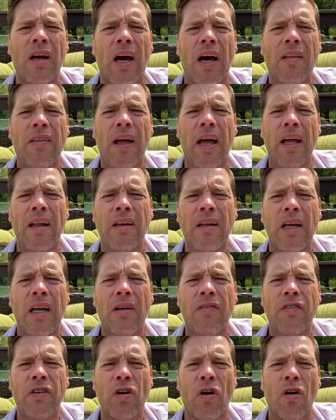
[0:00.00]
And then
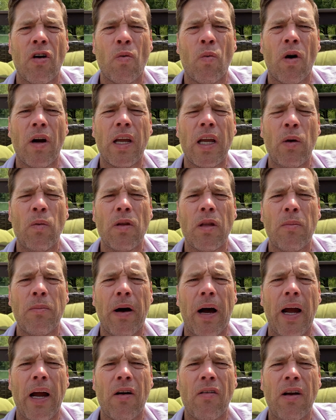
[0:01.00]
if you're working with a
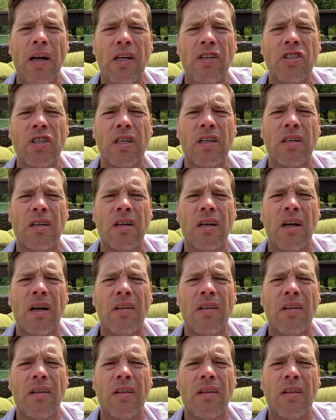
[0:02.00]
buyer agent,